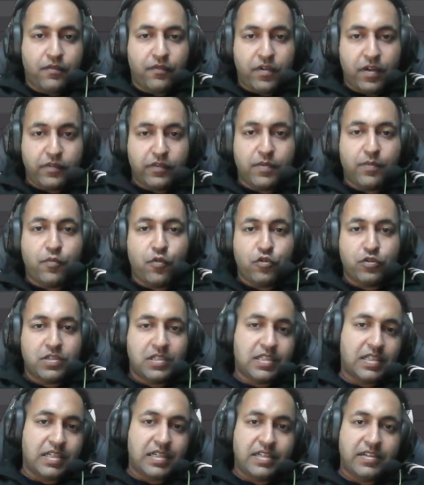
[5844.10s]
One of the
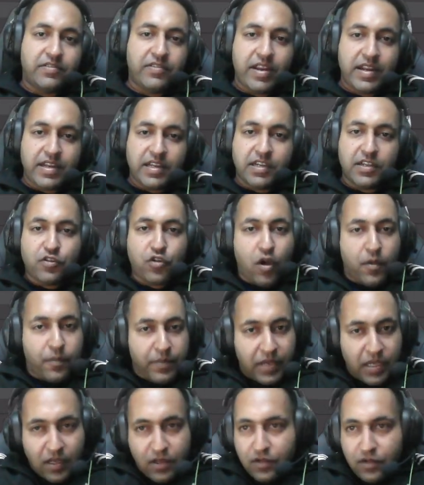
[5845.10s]
most dreaded
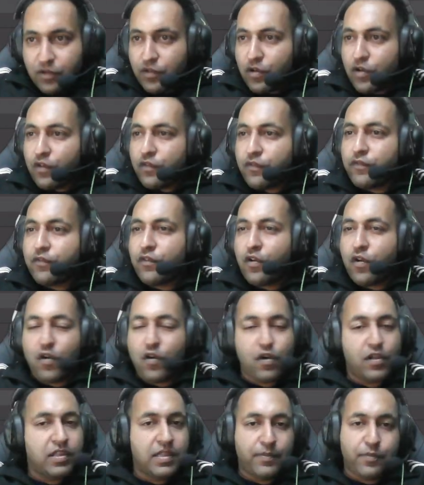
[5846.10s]
topic of
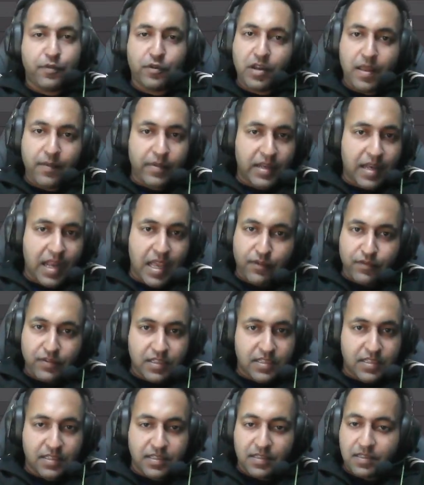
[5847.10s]
all the programming
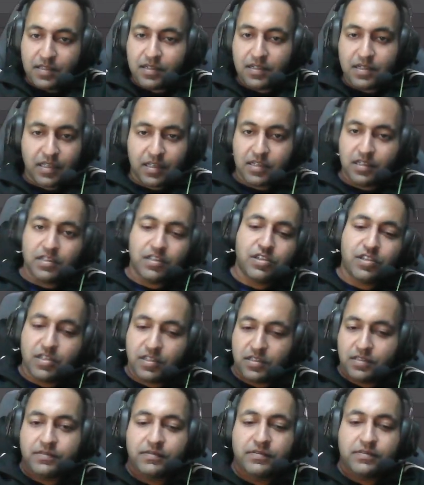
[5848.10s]
languages,
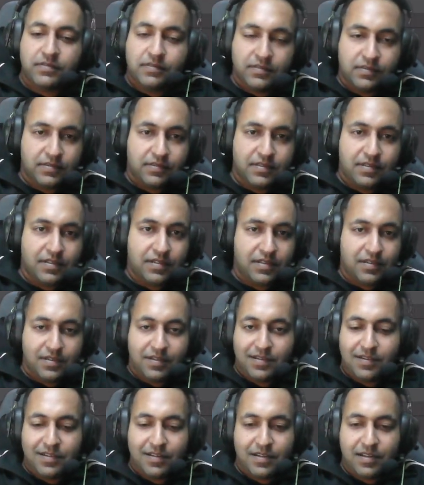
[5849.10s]
recursion.
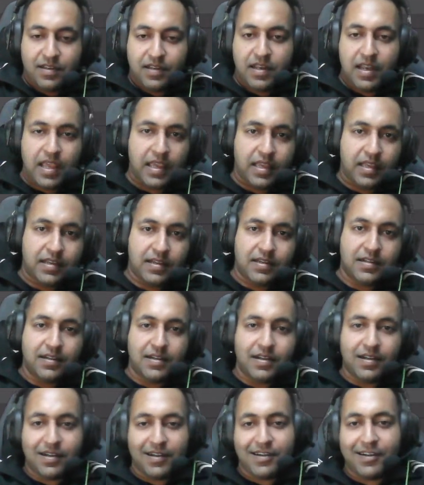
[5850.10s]
Like,
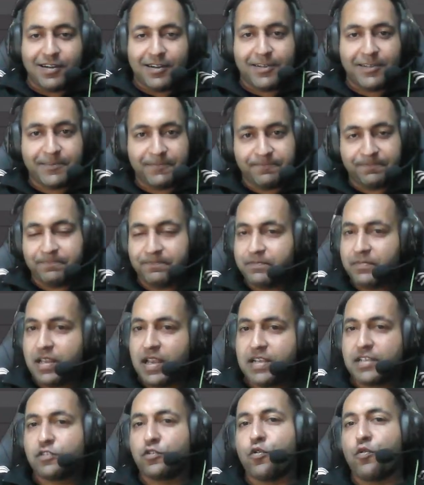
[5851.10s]

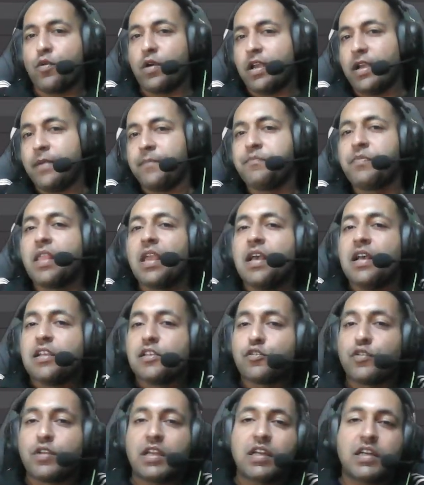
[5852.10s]
let's go over it.
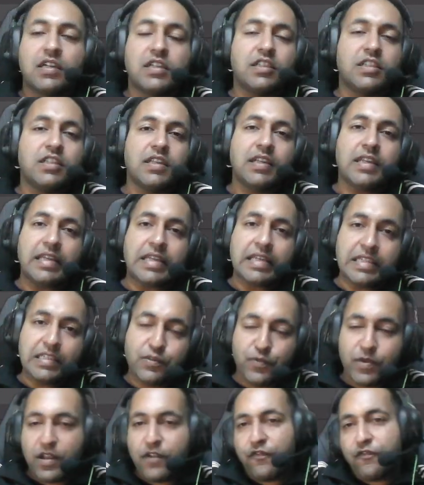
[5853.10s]
So recursion
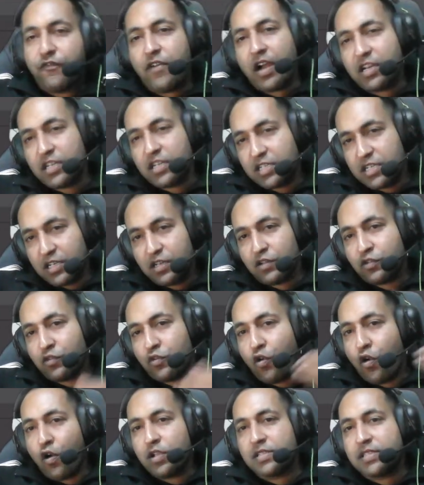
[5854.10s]
is when a function
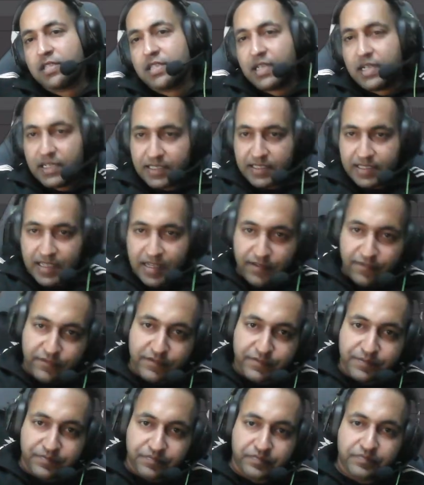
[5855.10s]
calls
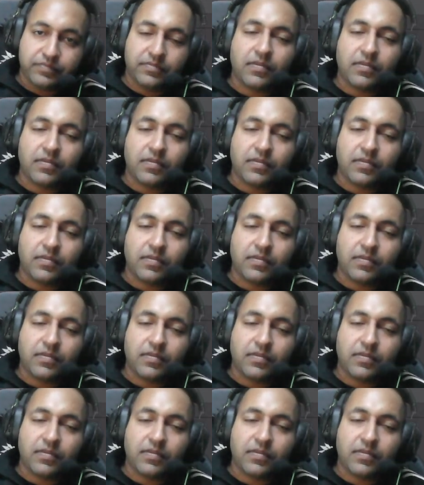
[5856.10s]
itself.